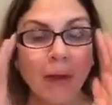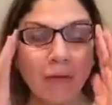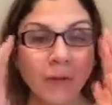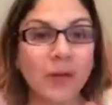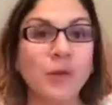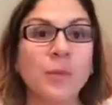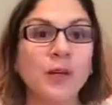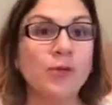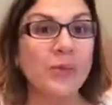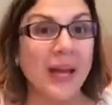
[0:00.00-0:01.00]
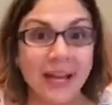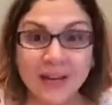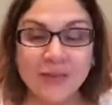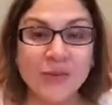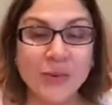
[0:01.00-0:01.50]
everybody could be
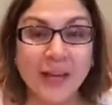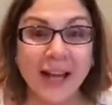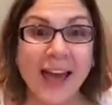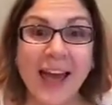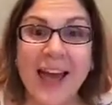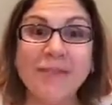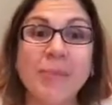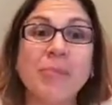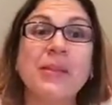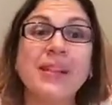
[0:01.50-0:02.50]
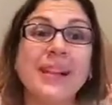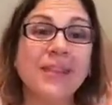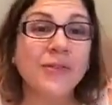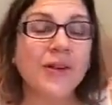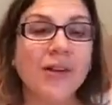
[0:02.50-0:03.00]
creative and you can have a
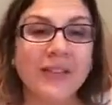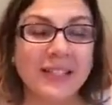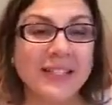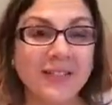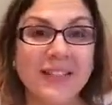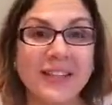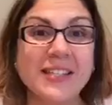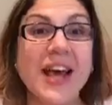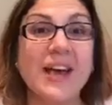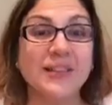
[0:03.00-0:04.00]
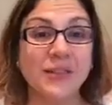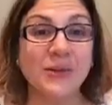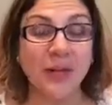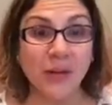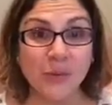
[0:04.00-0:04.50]
plethora of activities that
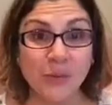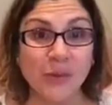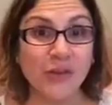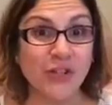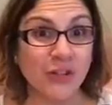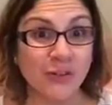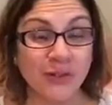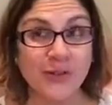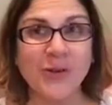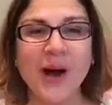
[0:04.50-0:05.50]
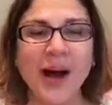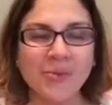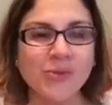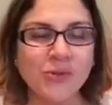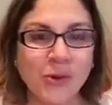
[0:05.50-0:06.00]
you can do with your children. So
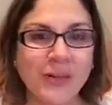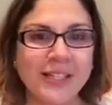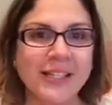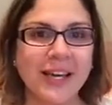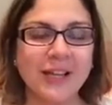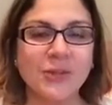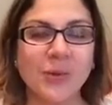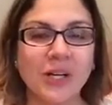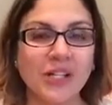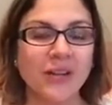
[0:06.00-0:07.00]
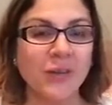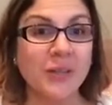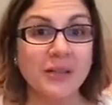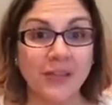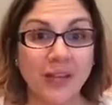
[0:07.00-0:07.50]
I'm so excited to watch
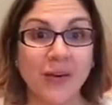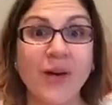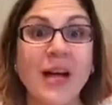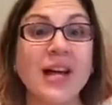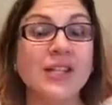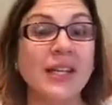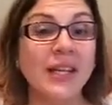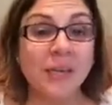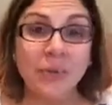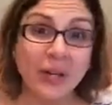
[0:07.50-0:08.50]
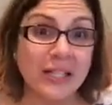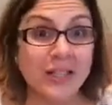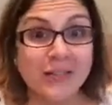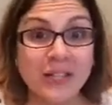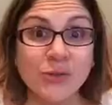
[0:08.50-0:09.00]
everyone's video to get more
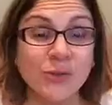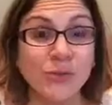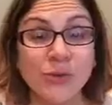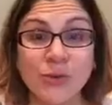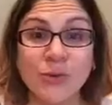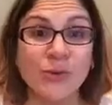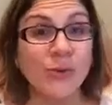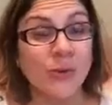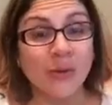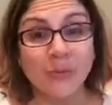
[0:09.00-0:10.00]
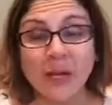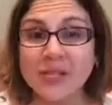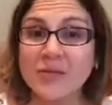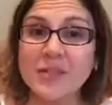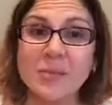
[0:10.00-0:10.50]
activities to do through the
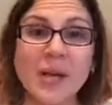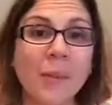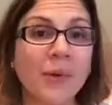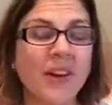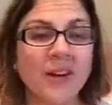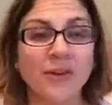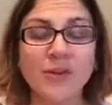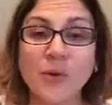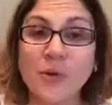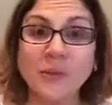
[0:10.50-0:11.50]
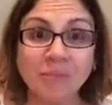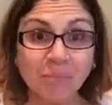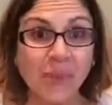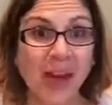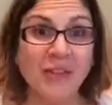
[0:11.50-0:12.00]
rest of September and October
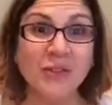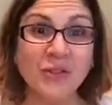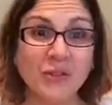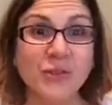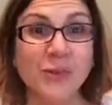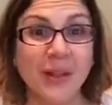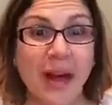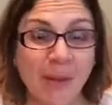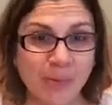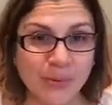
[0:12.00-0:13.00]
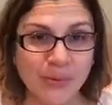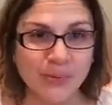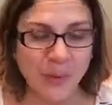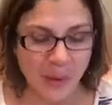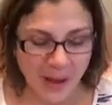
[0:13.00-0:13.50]
having to do with apples.
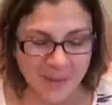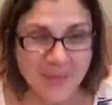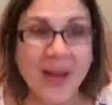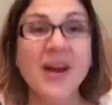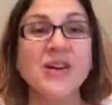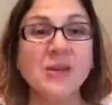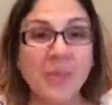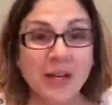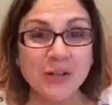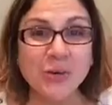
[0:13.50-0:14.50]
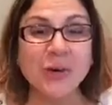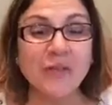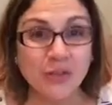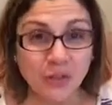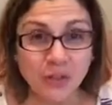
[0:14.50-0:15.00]
Okay, so make sure
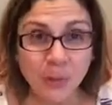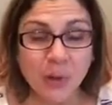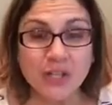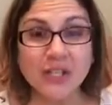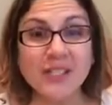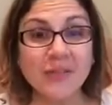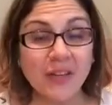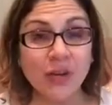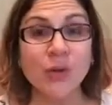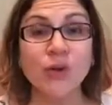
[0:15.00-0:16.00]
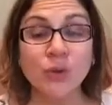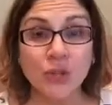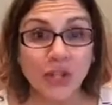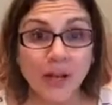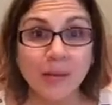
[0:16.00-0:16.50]
after you're done watching this video you
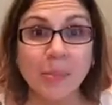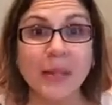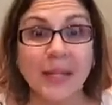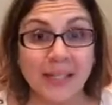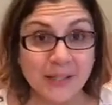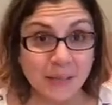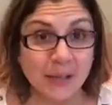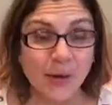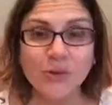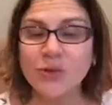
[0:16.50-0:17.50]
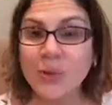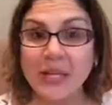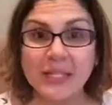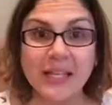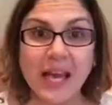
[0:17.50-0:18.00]
check the playlist below so you
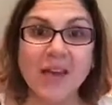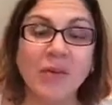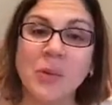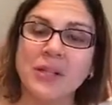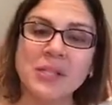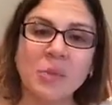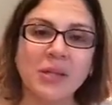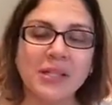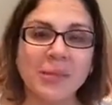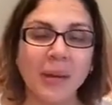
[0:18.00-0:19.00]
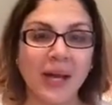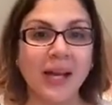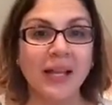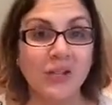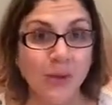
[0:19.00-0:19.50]
can see everyone that's
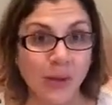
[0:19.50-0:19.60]
participating in this